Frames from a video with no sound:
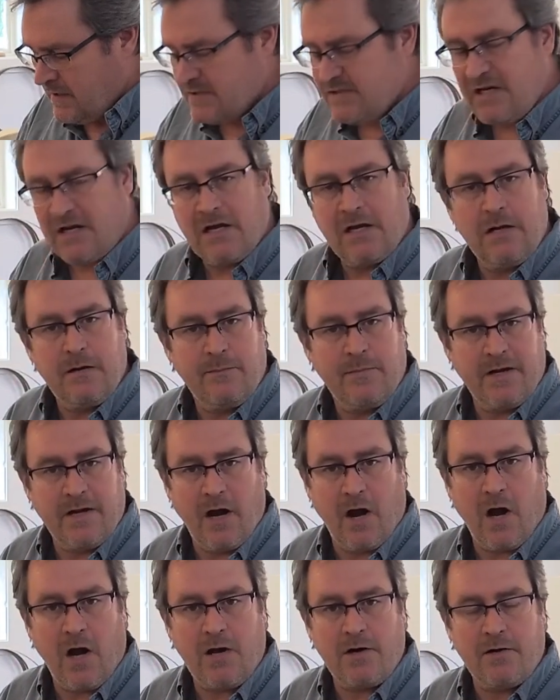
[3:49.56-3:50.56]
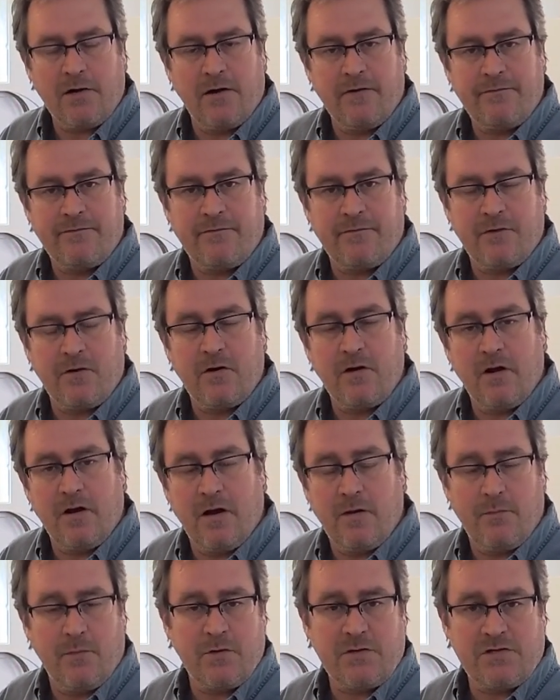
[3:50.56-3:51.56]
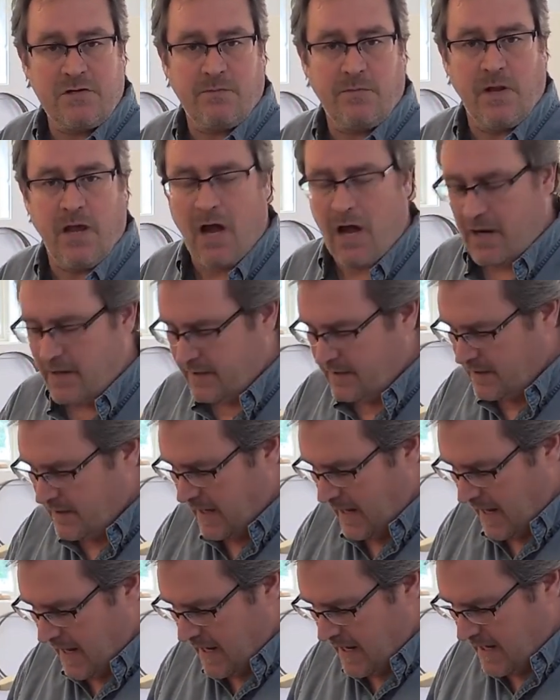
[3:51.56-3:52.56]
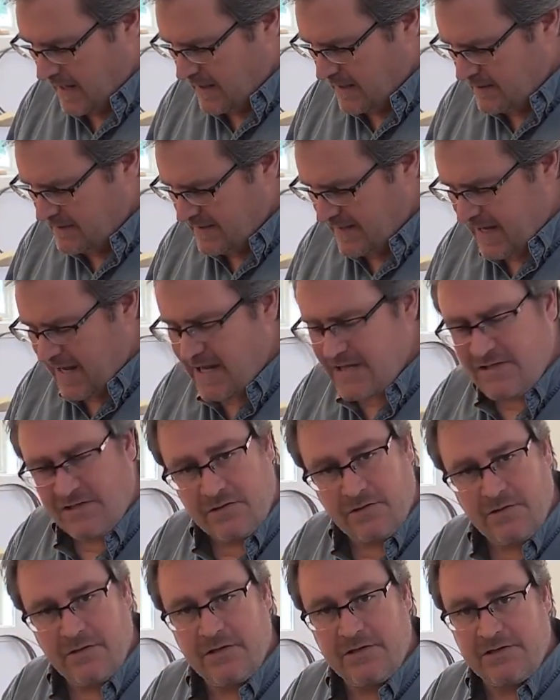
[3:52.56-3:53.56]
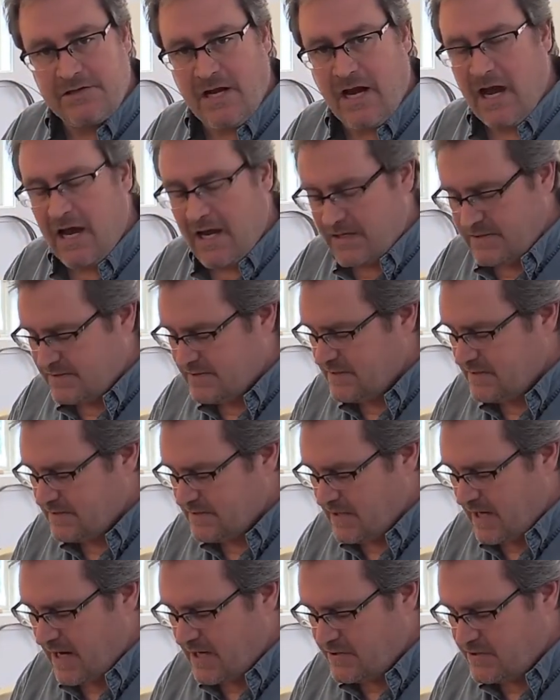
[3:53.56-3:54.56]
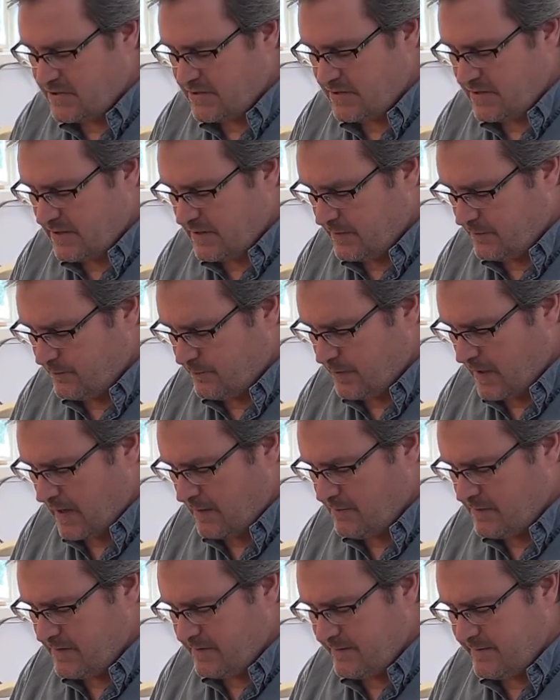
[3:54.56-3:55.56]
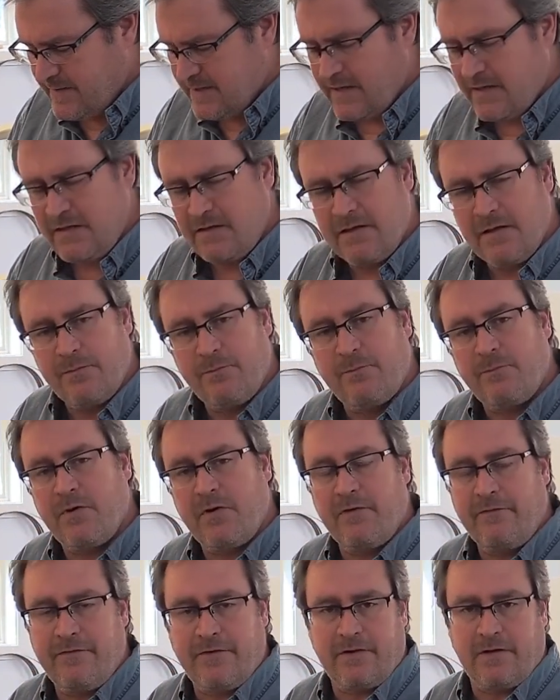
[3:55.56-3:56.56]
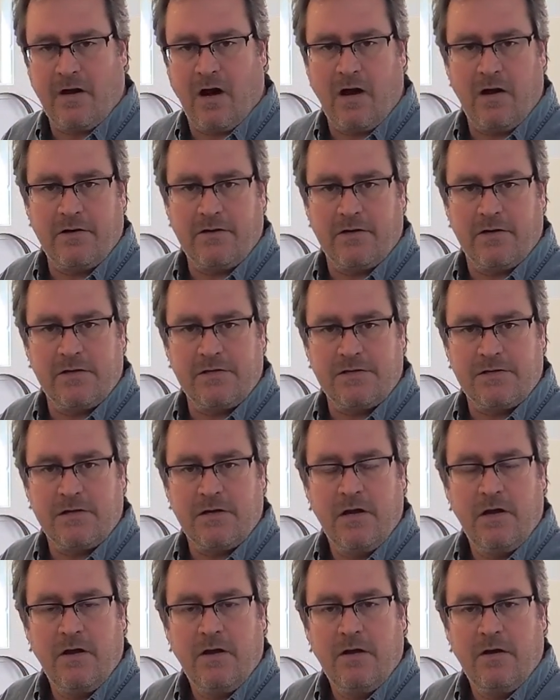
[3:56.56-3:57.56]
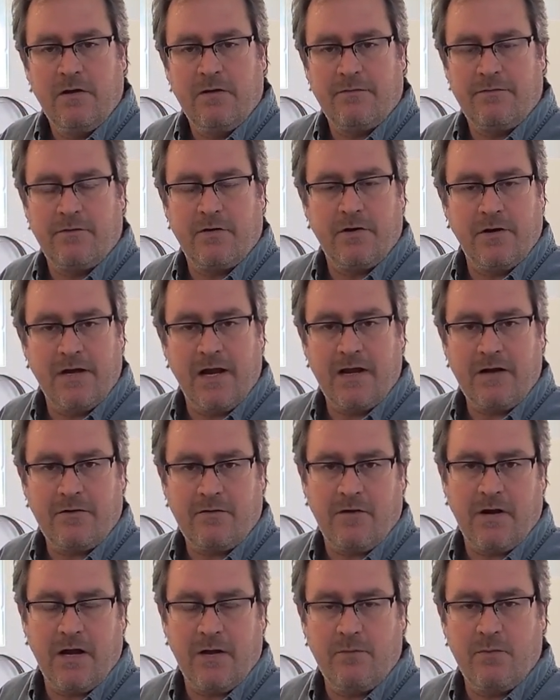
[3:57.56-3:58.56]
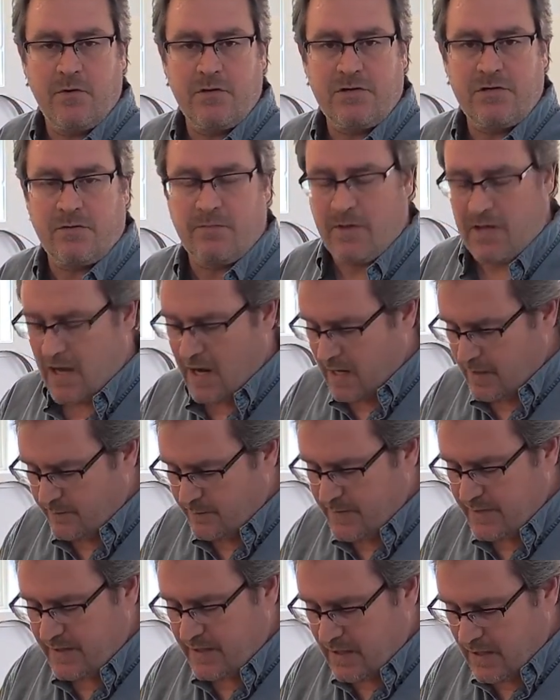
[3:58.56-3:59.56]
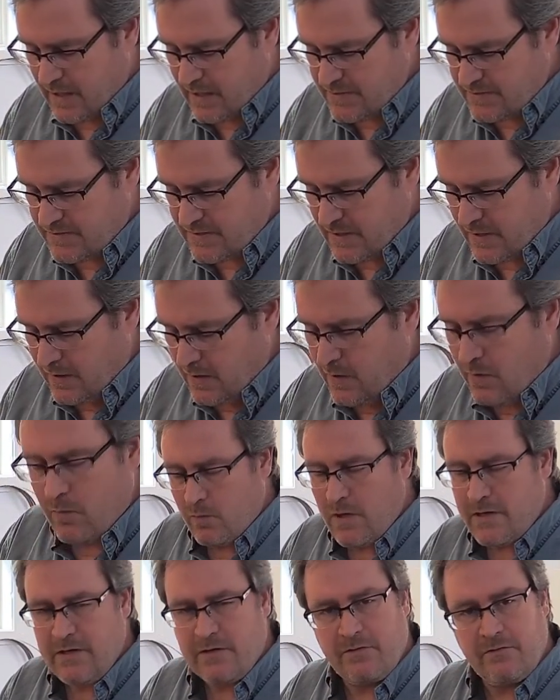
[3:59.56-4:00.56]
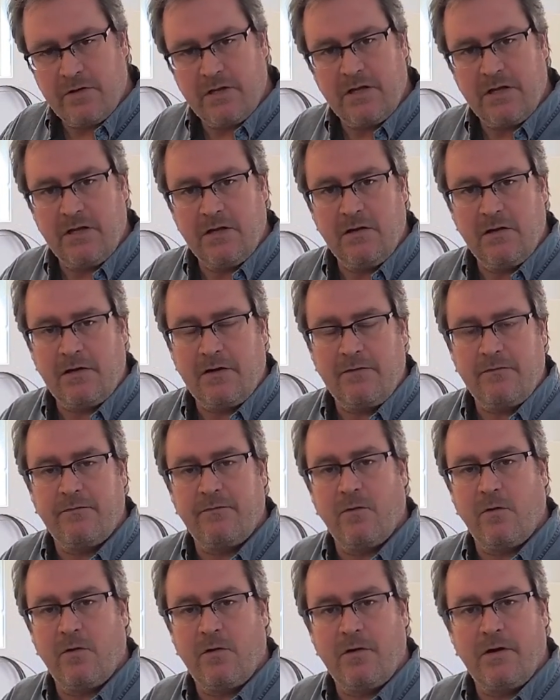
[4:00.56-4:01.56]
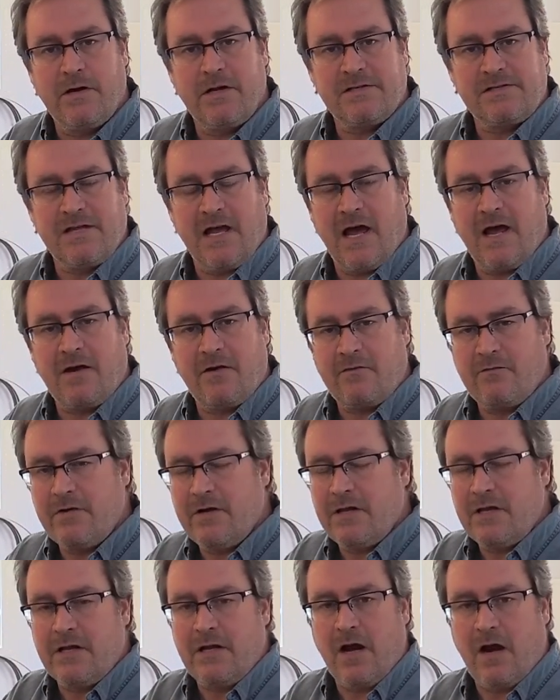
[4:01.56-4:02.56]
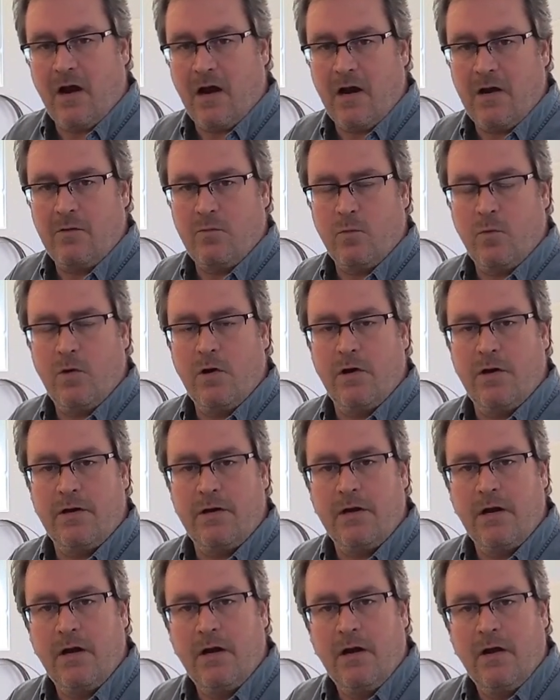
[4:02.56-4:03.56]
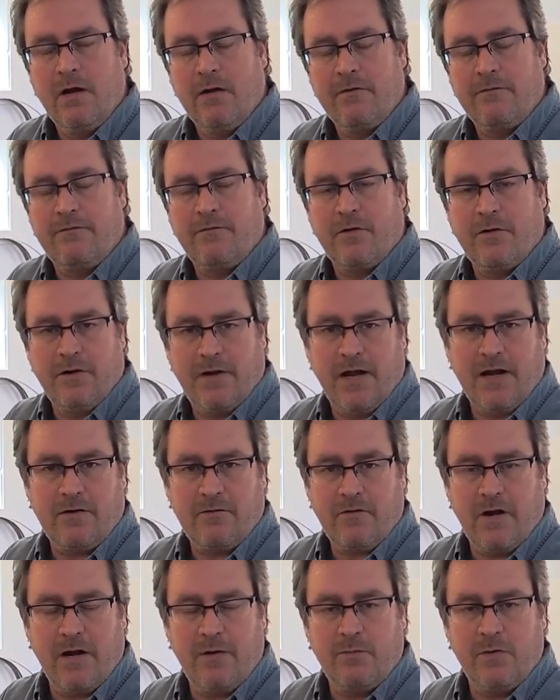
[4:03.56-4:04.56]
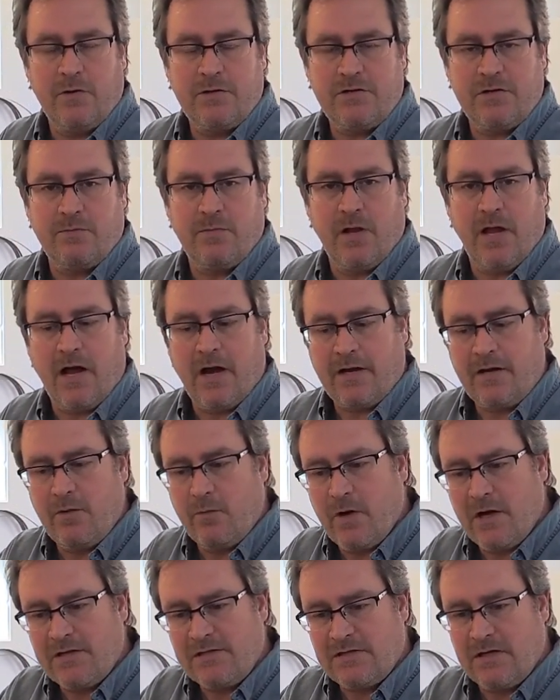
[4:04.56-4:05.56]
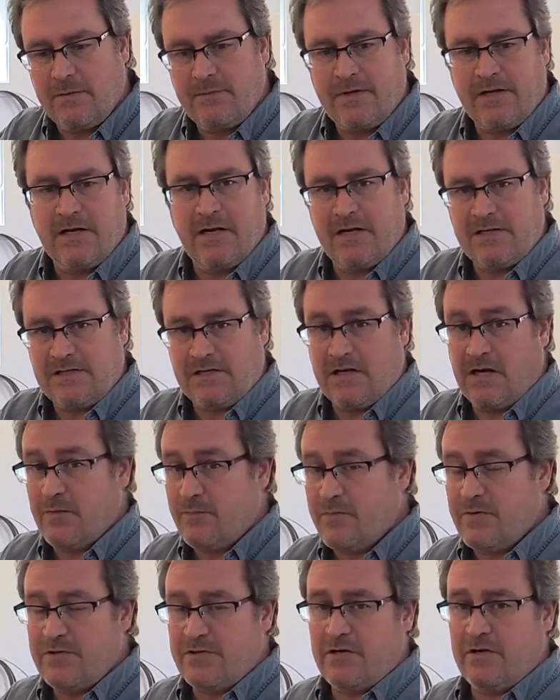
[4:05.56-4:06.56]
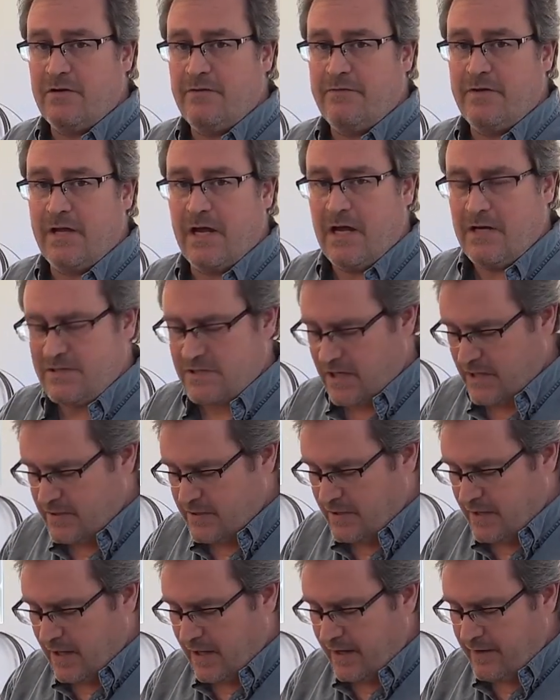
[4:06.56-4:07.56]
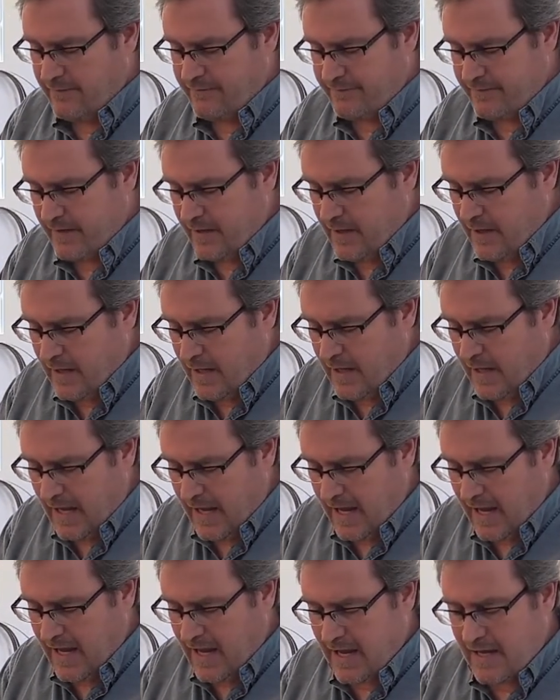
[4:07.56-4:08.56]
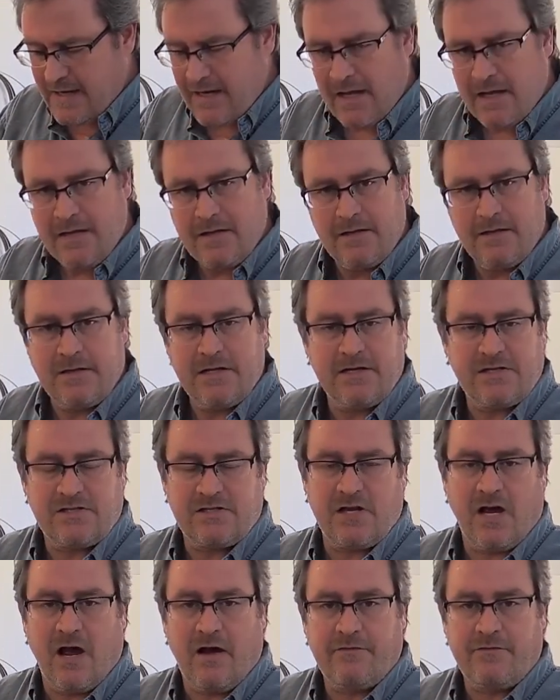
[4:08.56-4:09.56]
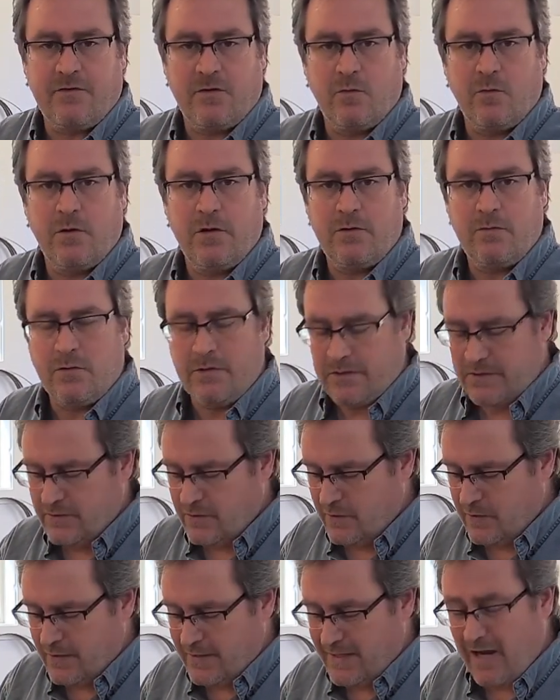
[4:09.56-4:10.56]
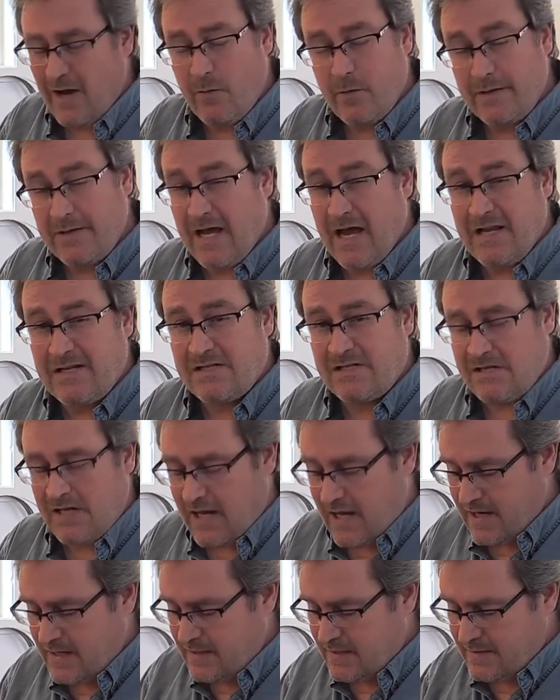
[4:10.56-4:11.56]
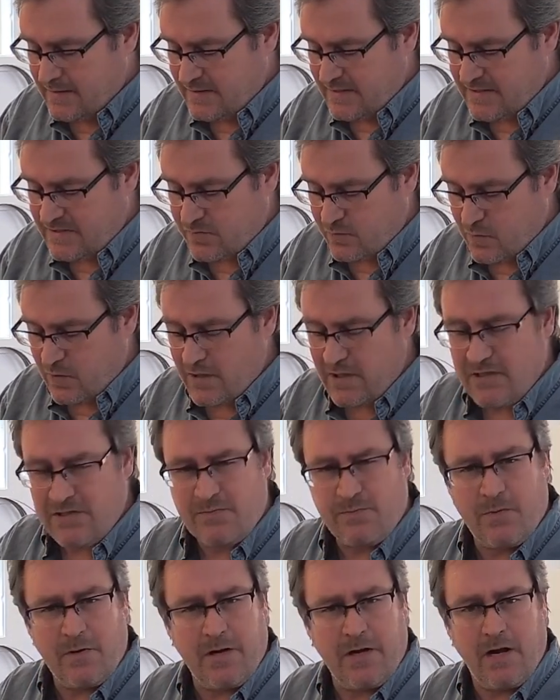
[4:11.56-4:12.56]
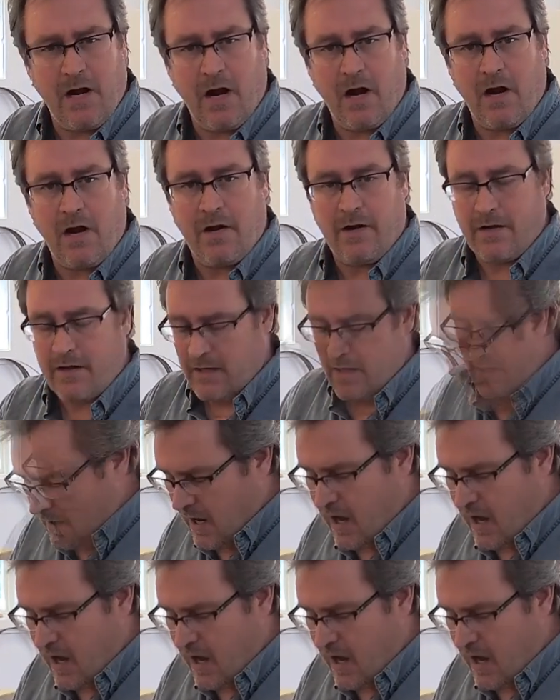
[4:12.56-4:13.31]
is it going to be hard enough for a butcher block? And the answer is yes. It's actually probably the perfect hardness for an end grain butcher block, because what you're really looking for is not a really hard wood for an end grain butcher block. You want something that's going to preserve the edge on your knife, and this softer wood will do it. Now with that said, this wood is pretty hard.